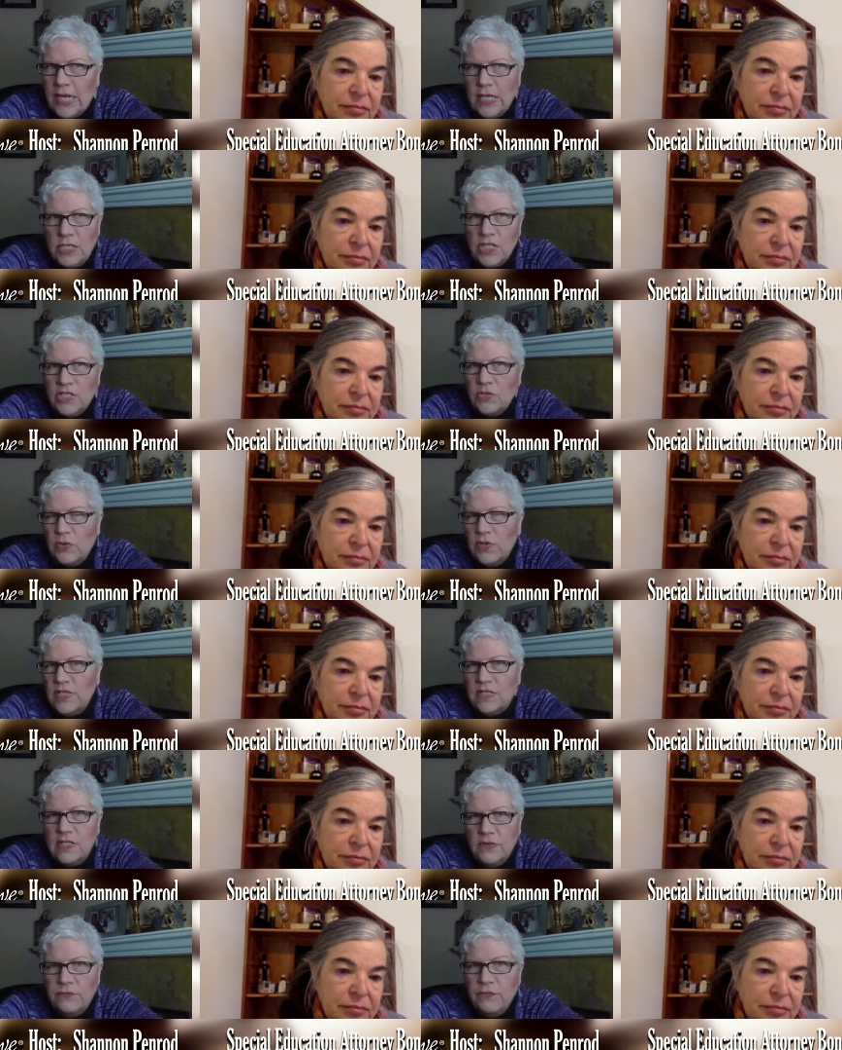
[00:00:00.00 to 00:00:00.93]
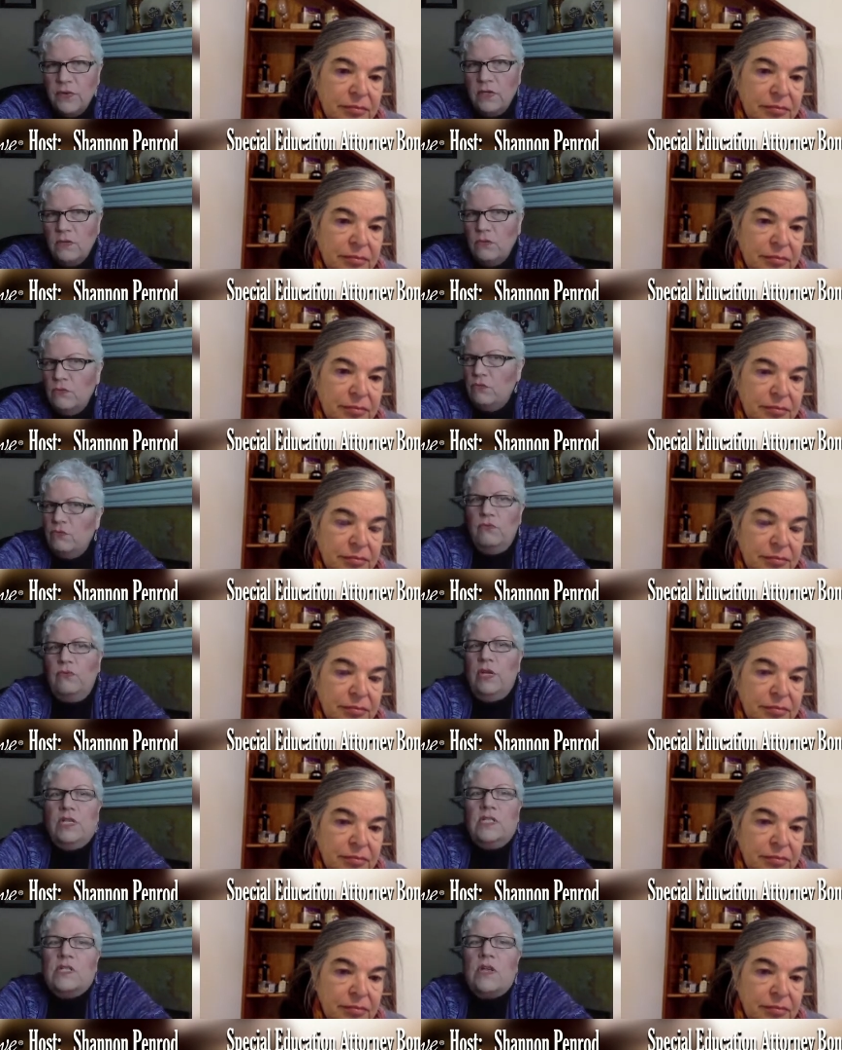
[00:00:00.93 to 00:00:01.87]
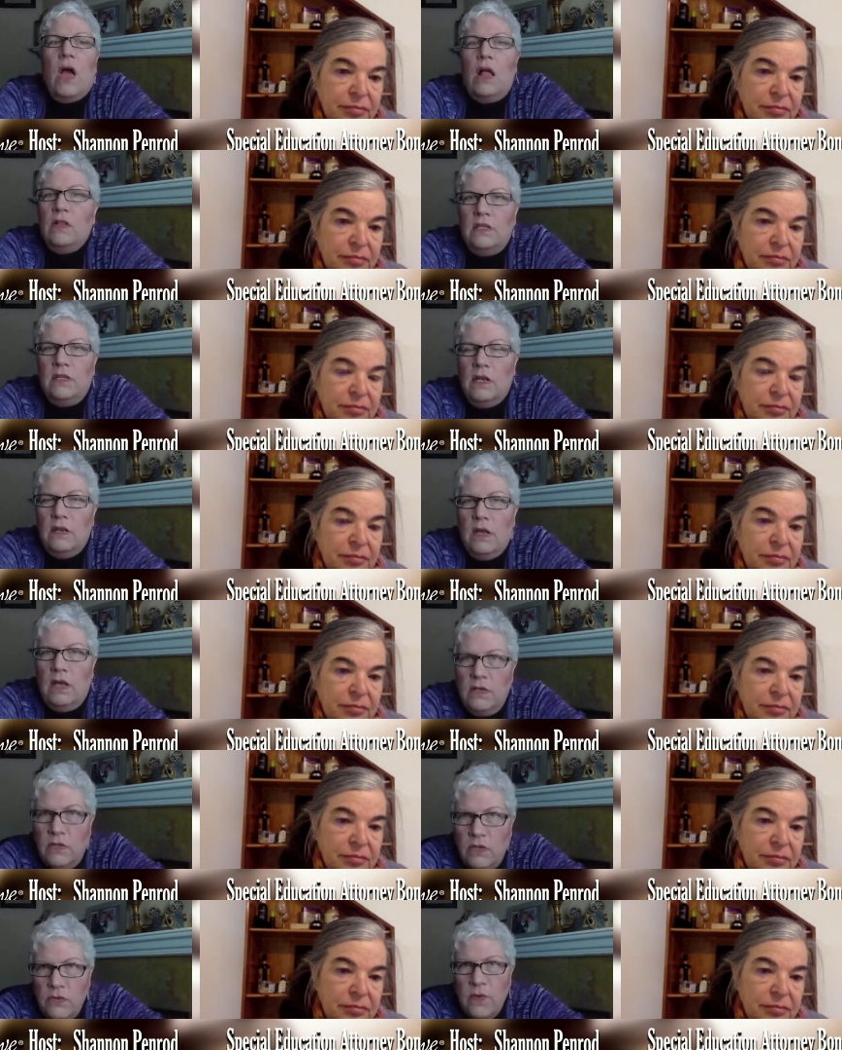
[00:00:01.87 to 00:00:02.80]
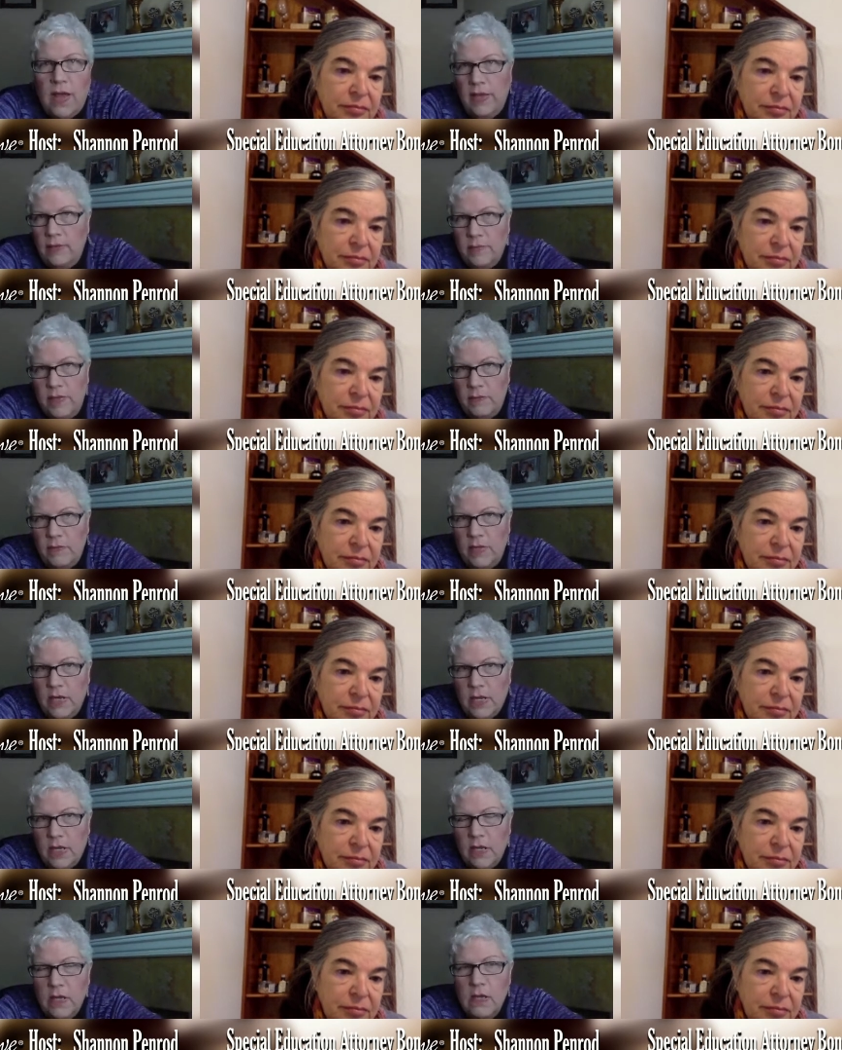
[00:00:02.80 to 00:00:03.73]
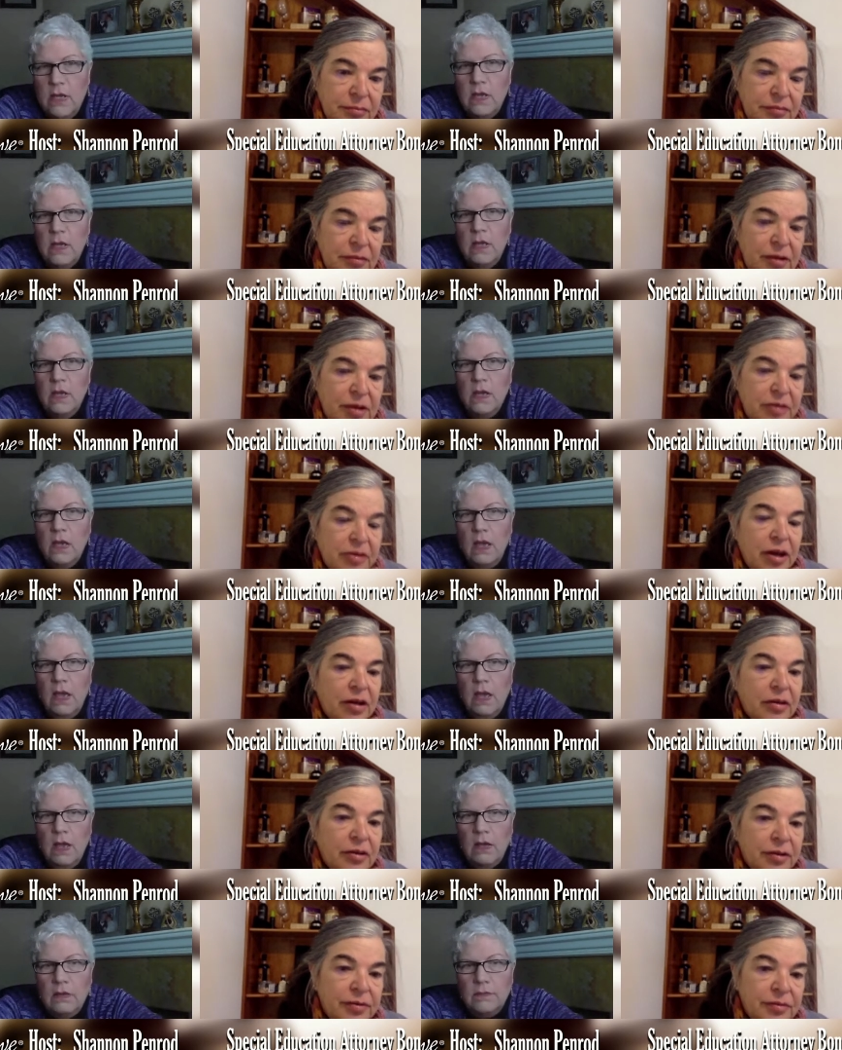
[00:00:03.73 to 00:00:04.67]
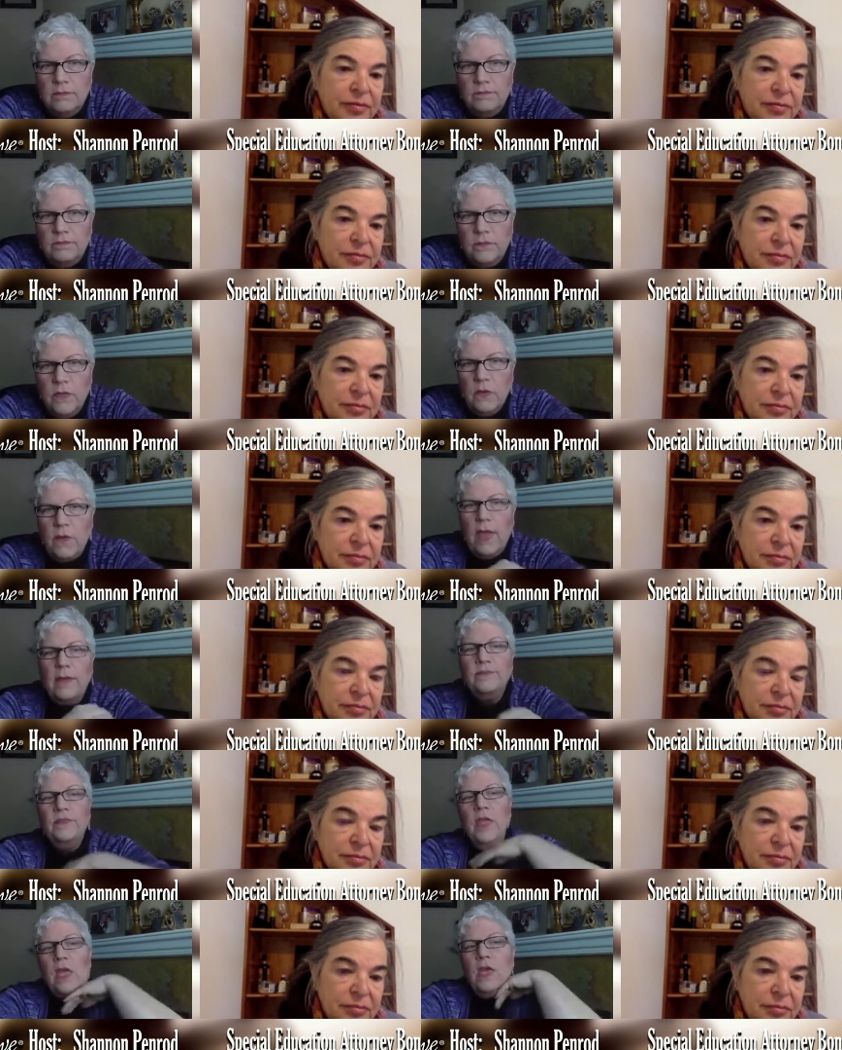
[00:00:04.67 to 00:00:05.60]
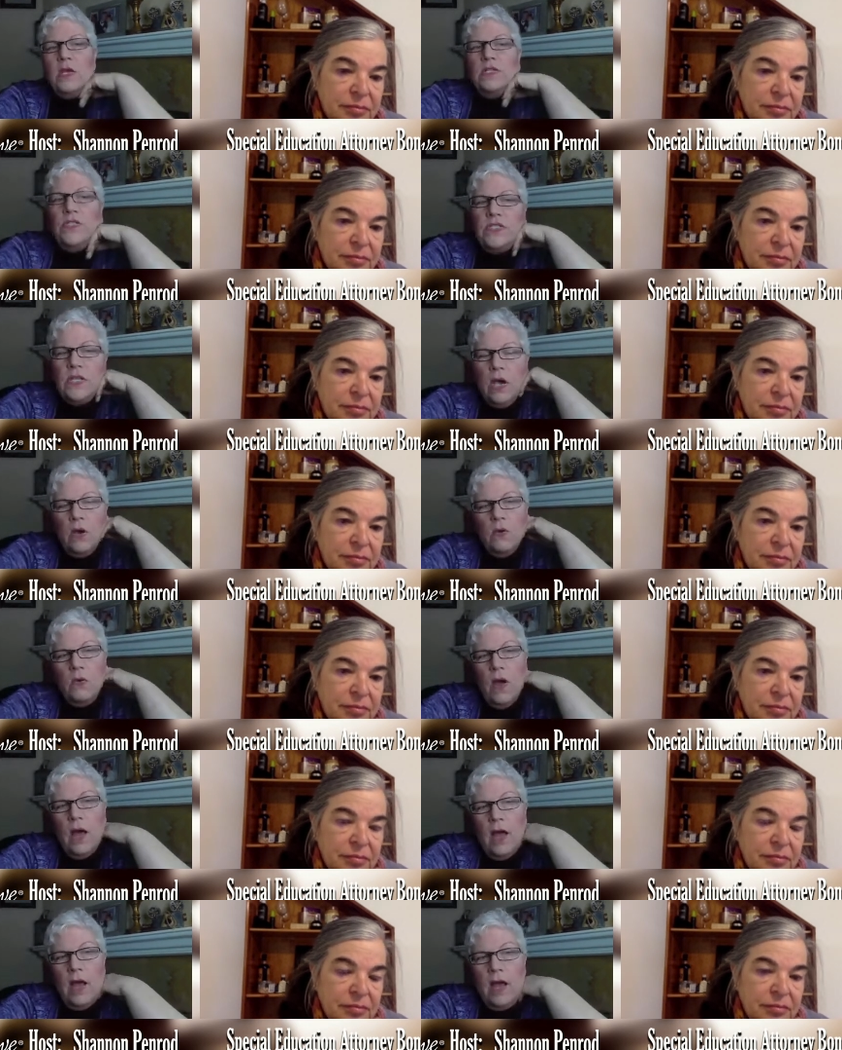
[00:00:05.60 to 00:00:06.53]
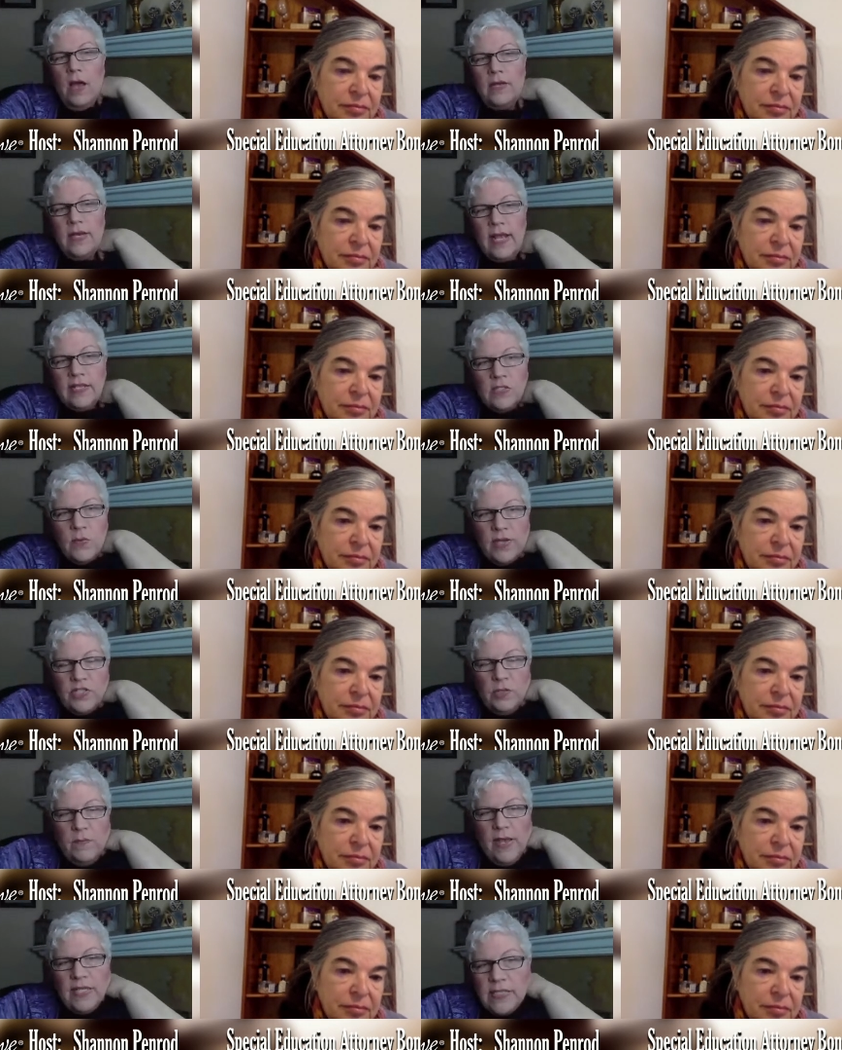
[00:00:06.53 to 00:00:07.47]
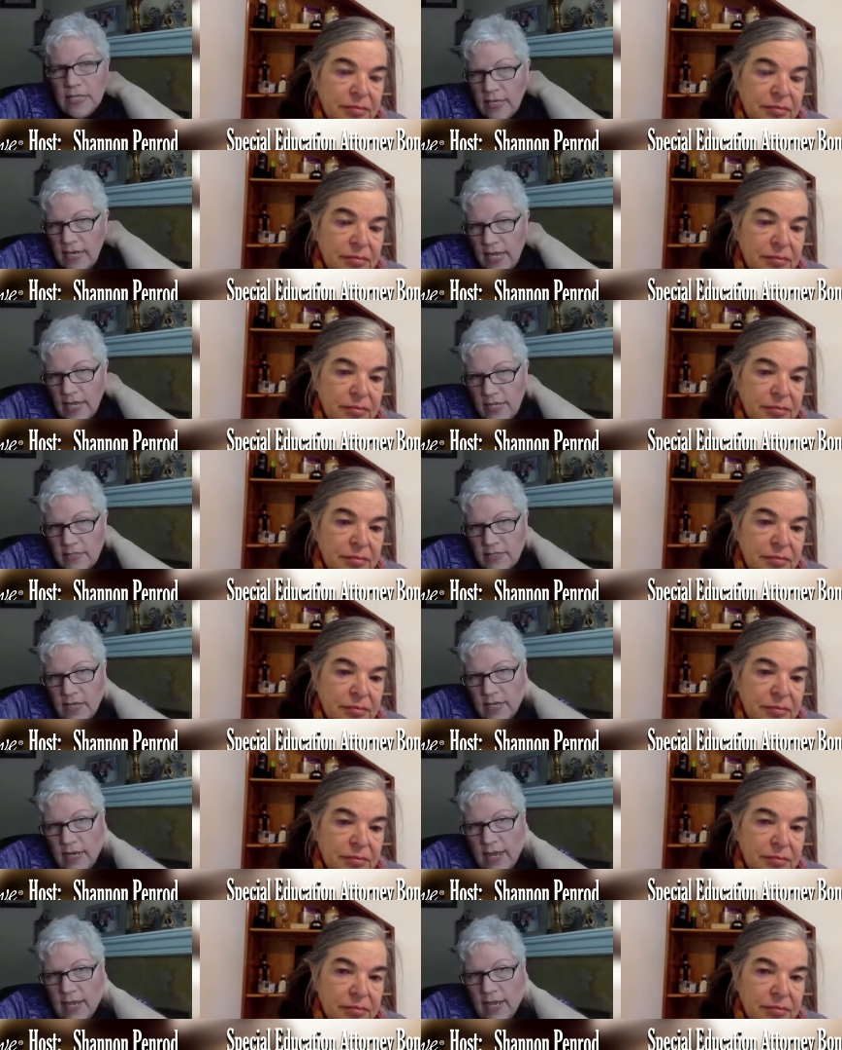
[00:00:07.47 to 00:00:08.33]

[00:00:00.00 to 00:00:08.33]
Speaker 1: changes or is different we just call in a new iep meeting exactly Okay. So, uh, next question. My son has